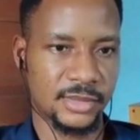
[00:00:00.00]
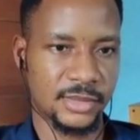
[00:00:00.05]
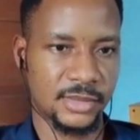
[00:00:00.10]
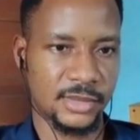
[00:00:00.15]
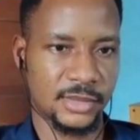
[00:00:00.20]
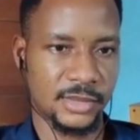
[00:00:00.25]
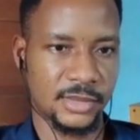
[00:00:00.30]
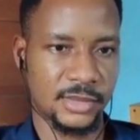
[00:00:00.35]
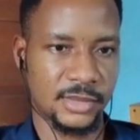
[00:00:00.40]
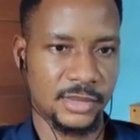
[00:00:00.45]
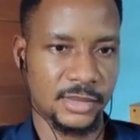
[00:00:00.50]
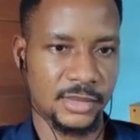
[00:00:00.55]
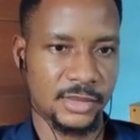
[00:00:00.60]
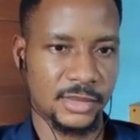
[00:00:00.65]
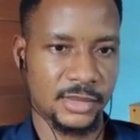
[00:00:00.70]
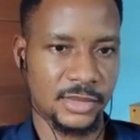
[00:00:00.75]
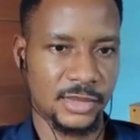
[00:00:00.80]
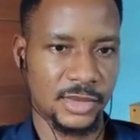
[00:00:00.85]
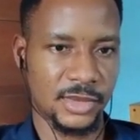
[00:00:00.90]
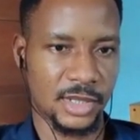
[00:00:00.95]
And had
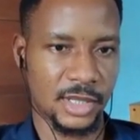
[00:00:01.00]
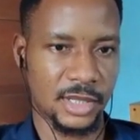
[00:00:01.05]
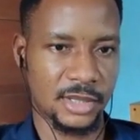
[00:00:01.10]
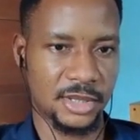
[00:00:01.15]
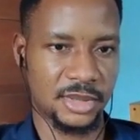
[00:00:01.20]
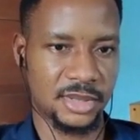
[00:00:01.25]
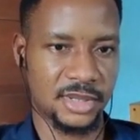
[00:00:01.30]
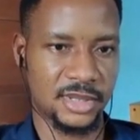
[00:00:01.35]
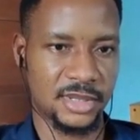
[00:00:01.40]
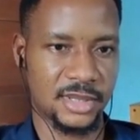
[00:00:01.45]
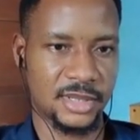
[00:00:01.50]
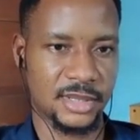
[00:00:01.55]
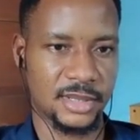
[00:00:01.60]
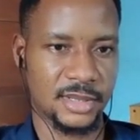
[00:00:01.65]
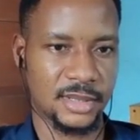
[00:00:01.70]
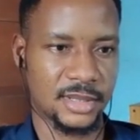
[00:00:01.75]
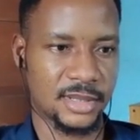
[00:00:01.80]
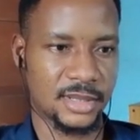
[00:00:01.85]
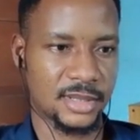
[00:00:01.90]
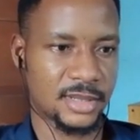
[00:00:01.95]
begun. So this is it,
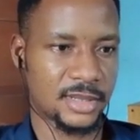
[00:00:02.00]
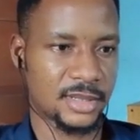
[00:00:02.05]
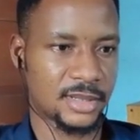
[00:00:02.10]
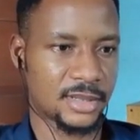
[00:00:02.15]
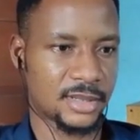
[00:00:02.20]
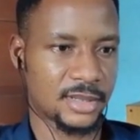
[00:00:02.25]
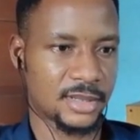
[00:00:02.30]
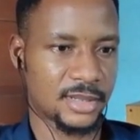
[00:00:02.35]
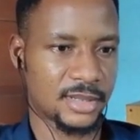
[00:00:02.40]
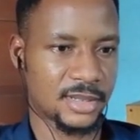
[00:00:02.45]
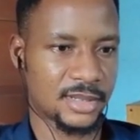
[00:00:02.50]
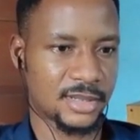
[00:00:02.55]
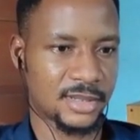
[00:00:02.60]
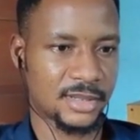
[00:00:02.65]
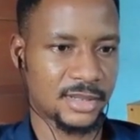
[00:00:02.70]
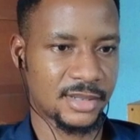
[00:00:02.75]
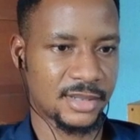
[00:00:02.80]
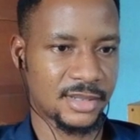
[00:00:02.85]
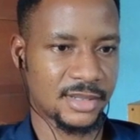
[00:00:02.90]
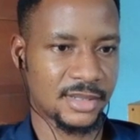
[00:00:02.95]
attacking and trying
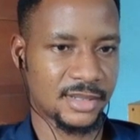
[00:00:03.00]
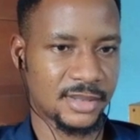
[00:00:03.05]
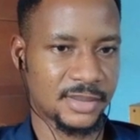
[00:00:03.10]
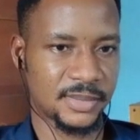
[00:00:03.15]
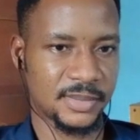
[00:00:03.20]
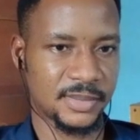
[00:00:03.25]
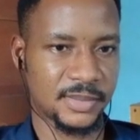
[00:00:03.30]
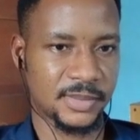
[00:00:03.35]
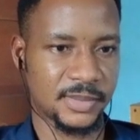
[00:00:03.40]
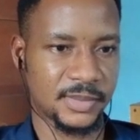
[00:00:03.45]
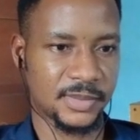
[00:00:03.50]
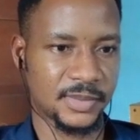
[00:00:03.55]
to rescue